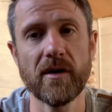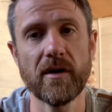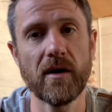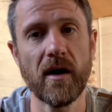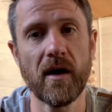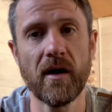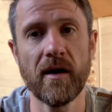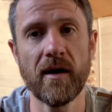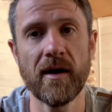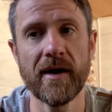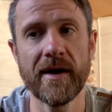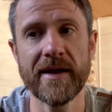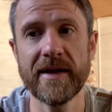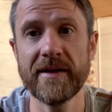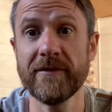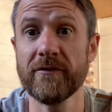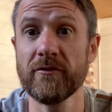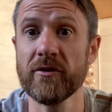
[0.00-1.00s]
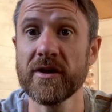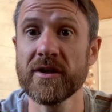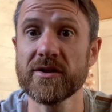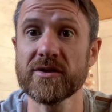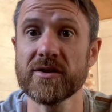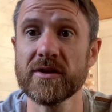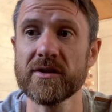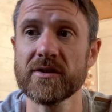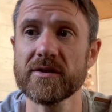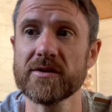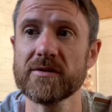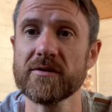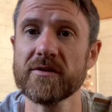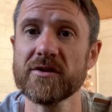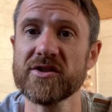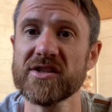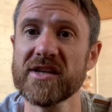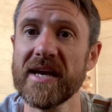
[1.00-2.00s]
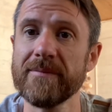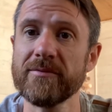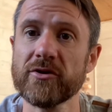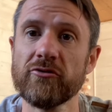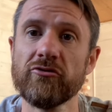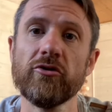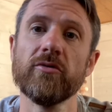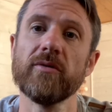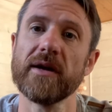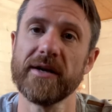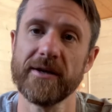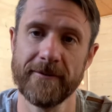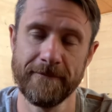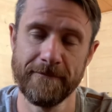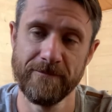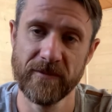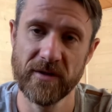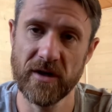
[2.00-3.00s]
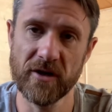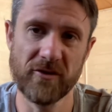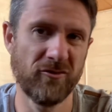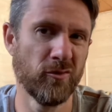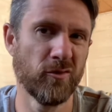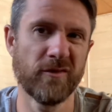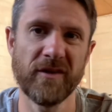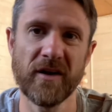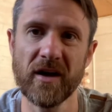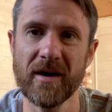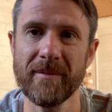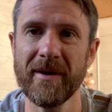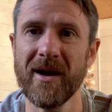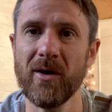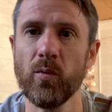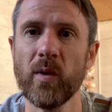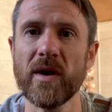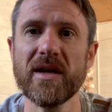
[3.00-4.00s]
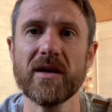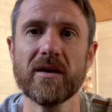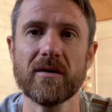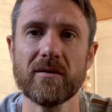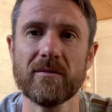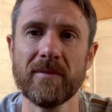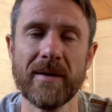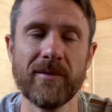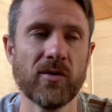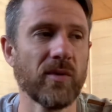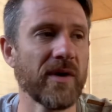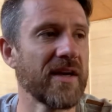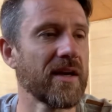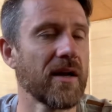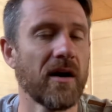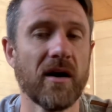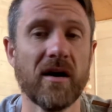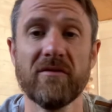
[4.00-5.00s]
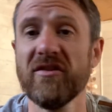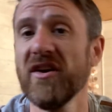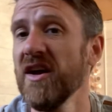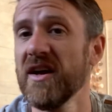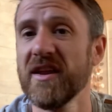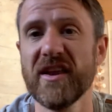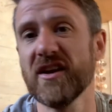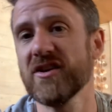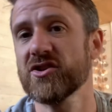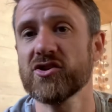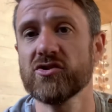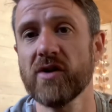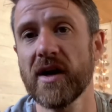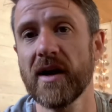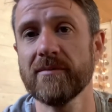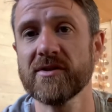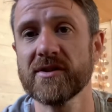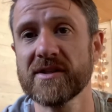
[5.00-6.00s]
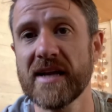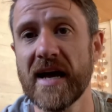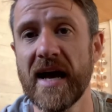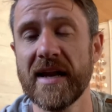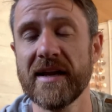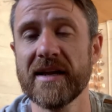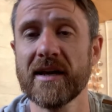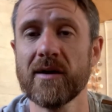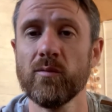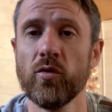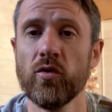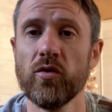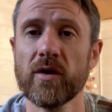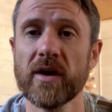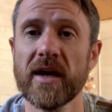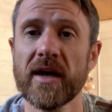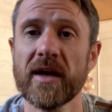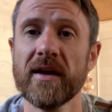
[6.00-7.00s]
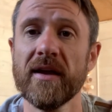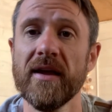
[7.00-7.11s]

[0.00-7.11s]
I, for instance, skipped crawling. I crawled for like about a week, maybe a week and a half. Then I was straight up to standing and walking.